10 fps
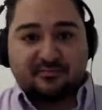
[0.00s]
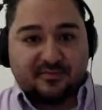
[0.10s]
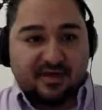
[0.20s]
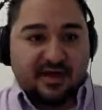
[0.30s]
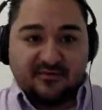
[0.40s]

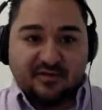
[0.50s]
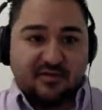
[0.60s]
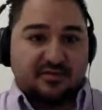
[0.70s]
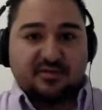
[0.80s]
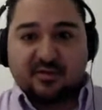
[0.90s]
high
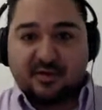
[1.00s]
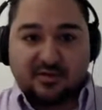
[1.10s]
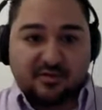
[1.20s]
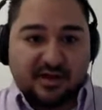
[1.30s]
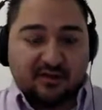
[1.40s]
availability,
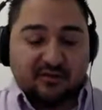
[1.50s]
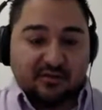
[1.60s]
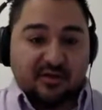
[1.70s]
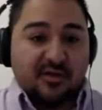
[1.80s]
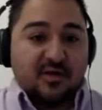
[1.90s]
load
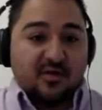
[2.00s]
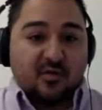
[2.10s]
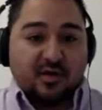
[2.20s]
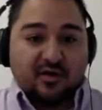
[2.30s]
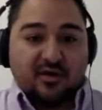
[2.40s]
balancing,
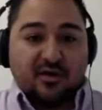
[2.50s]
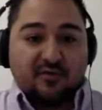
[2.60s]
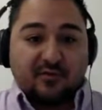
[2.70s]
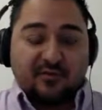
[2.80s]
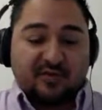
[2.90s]
where,
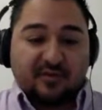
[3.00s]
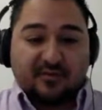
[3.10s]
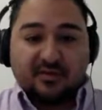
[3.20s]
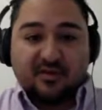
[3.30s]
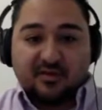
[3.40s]
for
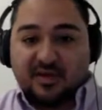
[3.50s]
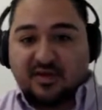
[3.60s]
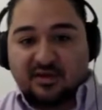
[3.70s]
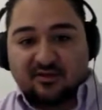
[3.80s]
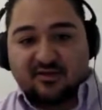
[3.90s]
example, in the
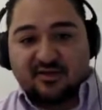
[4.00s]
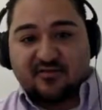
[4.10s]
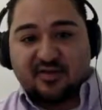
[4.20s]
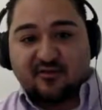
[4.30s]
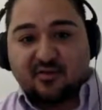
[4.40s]
dedicated side, if
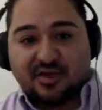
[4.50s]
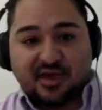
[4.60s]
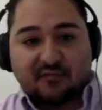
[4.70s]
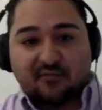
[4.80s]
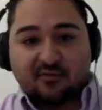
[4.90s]
you have 20
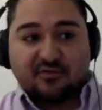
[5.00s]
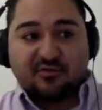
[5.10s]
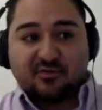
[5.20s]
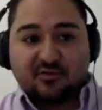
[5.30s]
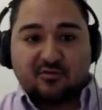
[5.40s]
app servers
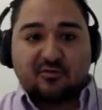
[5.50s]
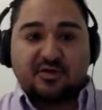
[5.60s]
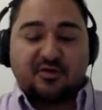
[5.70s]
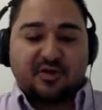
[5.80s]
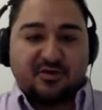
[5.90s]
and you lose
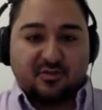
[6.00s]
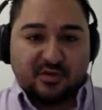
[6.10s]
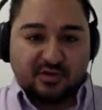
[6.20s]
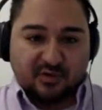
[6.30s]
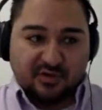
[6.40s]
one, you're down to
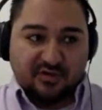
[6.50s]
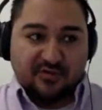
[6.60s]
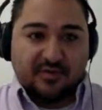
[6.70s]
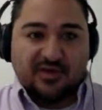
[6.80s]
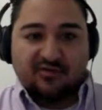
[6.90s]
1/20th
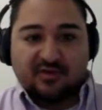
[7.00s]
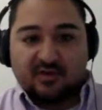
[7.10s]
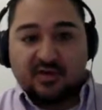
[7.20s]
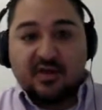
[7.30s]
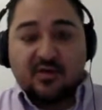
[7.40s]
capacity,
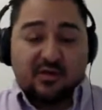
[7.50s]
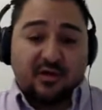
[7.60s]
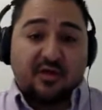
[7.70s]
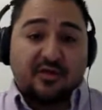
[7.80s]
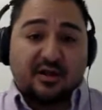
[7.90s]

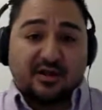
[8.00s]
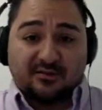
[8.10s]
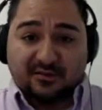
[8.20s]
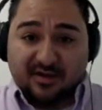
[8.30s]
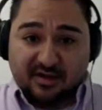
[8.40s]
where on the cloud
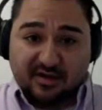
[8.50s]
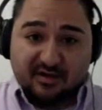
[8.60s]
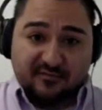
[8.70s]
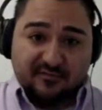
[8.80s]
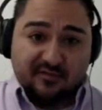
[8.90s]
side,
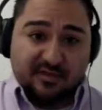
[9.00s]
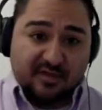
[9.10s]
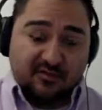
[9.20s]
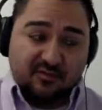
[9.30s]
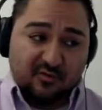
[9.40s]
if
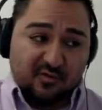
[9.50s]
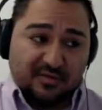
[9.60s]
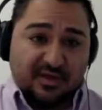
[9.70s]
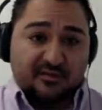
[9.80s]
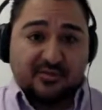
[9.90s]
those 20
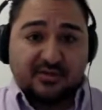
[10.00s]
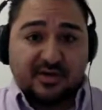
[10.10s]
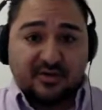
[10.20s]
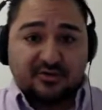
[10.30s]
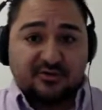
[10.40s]
become
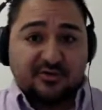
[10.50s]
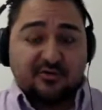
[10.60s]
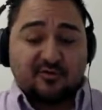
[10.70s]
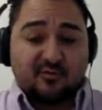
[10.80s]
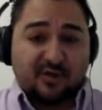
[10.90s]
200, you
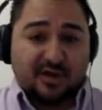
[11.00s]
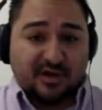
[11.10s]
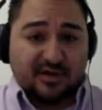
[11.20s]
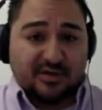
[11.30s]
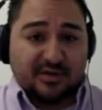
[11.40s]
lose 1 out
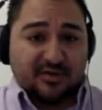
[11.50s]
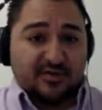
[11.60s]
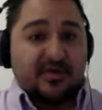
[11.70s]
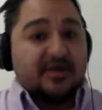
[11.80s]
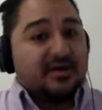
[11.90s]
of
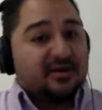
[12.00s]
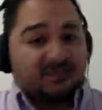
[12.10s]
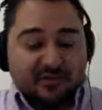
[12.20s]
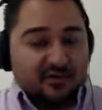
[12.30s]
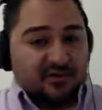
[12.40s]
200, that's a
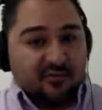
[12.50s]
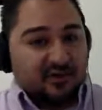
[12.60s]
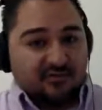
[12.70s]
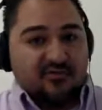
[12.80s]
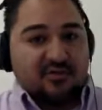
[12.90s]
very different
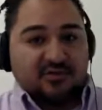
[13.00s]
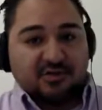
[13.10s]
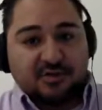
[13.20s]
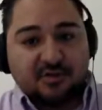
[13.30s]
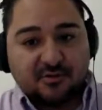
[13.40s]
conversation.